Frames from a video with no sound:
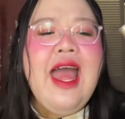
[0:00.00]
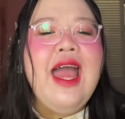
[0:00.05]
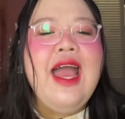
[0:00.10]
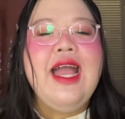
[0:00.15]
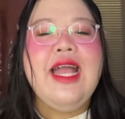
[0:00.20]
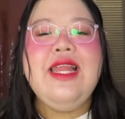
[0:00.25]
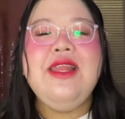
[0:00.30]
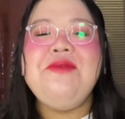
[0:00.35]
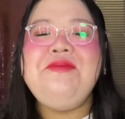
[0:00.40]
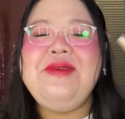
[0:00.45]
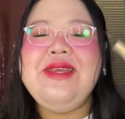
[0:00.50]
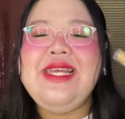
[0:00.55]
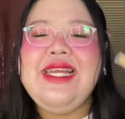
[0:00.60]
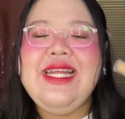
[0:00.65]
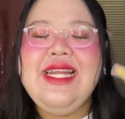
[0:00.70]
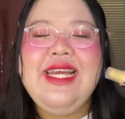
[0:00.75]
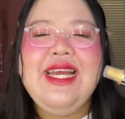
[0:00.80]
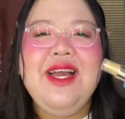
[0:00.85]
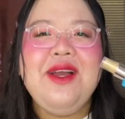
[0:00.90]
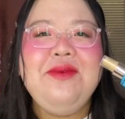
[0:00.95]
In the
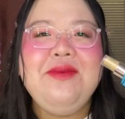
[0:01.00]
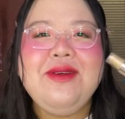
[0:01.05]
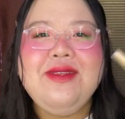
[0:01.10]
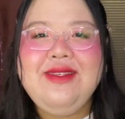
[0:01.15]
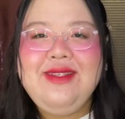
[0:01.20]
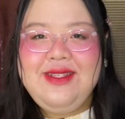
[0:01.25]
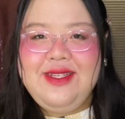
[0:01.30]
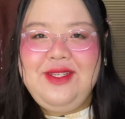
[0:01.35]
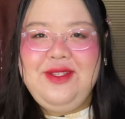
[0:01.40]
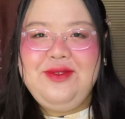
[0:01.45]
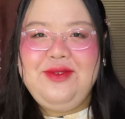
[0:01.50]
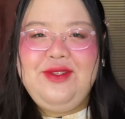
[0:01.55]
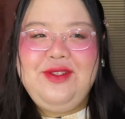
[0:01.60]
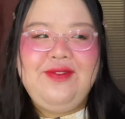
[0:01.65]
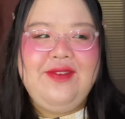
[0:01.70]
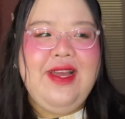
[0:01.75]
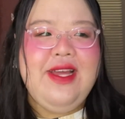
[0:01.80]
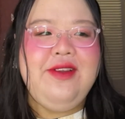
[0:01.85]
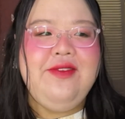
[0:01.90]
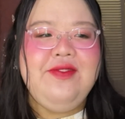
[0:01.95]
beginning I wasn't a huge
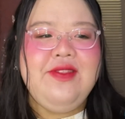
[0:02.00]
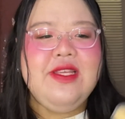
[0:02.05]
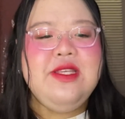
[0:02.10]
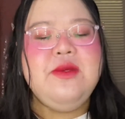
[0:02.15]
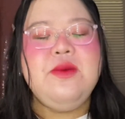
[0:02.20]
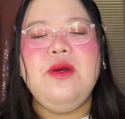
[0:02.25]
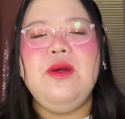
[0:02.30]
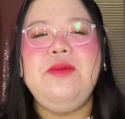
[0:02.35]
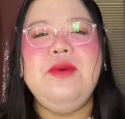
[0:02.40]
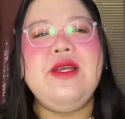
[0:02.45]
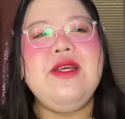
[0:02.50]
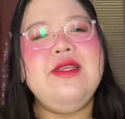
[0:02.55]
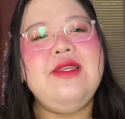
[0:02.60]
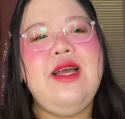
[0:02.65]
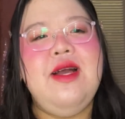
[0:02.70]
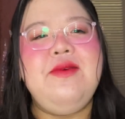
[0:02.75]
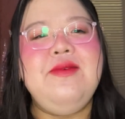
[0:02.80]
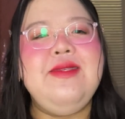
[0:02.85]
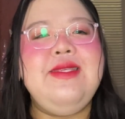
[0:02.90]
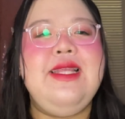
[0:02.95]
fan of this one because
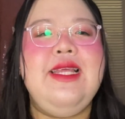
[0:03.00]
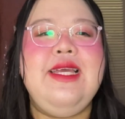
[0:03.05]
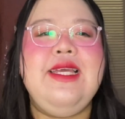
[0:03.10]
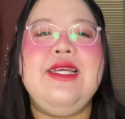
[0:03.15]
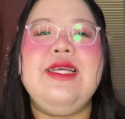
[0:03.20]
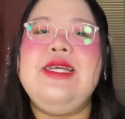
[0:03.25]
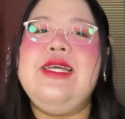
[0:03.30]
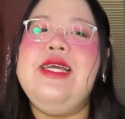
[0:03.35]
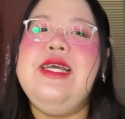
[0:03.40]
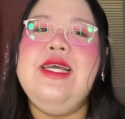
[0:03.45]
I was like,